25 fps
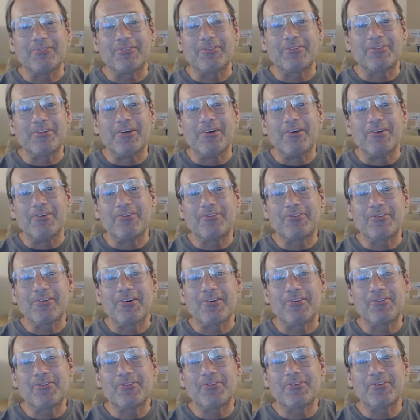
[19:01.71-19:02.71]
that is
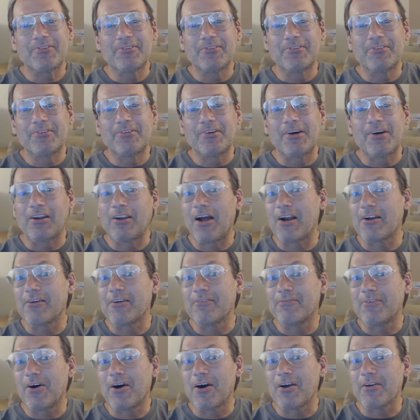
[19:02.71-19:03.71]
just a
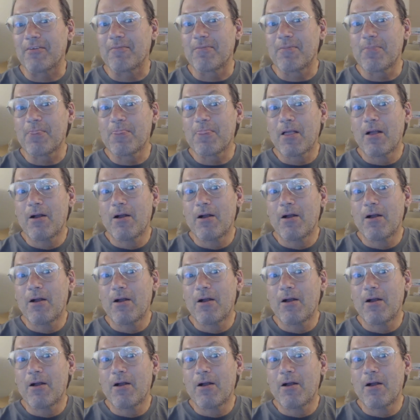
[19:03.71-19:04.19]
lot of fun.